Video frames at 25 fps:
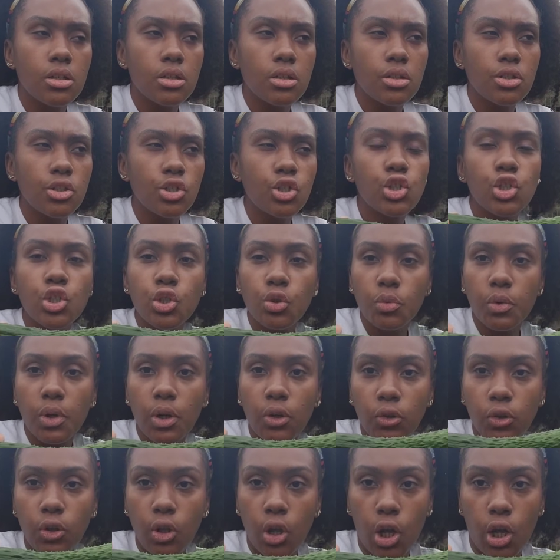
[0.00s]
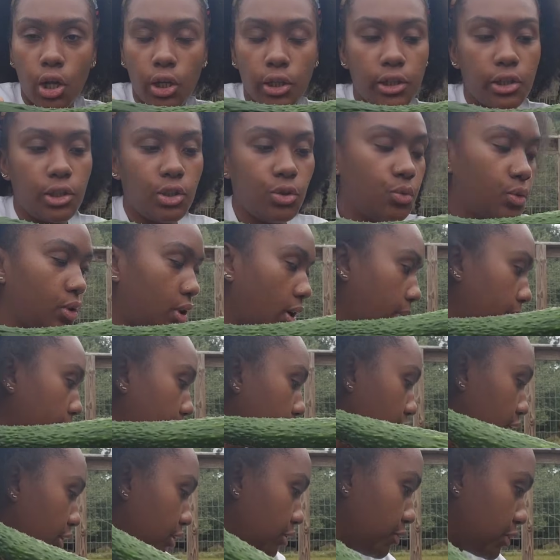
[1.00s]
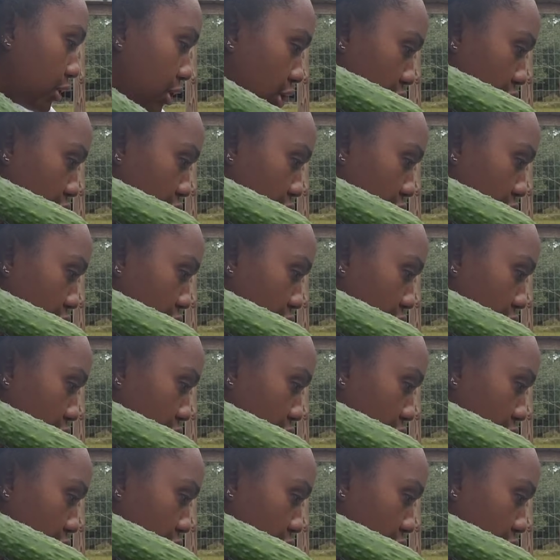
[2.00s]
Suo long cucumber. It was a